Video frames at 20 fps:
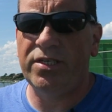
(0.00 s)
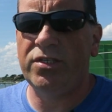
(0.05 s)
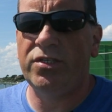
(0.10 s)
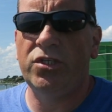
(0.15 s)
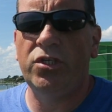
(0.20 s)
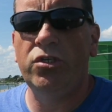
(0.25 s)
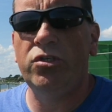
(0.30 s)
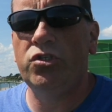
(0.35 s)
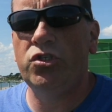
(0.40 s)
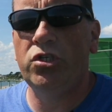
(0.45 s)

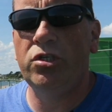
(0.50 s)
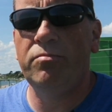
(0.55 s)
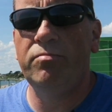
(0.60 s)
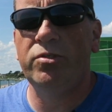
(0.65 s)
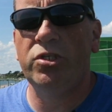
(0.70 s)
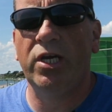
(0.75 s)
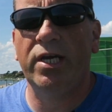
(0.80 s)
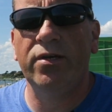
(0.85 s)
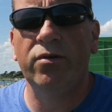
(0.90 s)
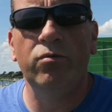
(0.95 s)
YouTube
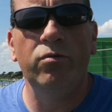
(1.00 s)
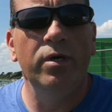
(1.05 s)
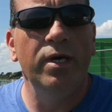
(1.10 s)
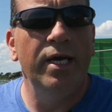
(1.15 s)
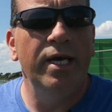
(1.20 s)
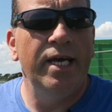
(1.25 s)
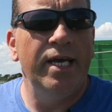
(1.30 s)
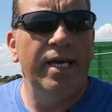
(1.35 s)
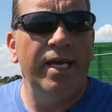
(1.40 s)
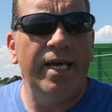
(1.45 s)
channel.
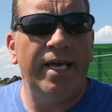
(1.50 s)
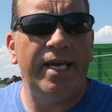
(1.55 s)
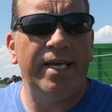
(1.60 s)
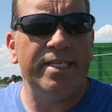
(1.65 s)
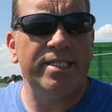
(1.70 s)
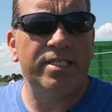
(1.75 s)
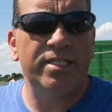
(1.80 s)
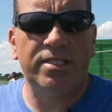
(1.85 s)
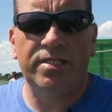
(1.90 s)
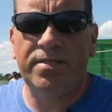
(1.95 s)

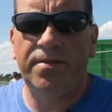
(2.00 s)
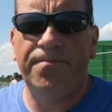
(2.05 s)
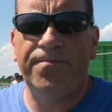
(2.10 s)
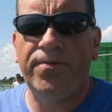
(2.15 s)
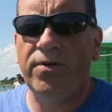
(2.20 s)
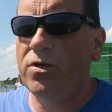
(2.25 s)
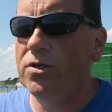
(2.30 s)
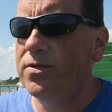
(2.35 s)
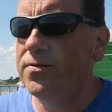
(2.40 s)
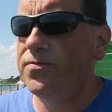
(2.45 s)
It's the
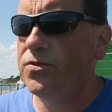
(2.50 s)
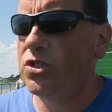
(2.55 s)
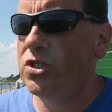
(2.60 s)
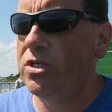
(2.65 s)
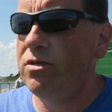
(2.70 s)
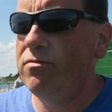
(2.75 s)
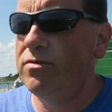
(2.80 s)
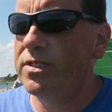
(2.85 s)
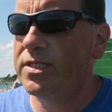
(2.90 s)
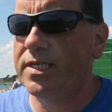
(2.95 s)
3rd of June
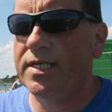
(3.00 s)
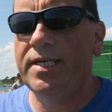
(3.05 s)
today.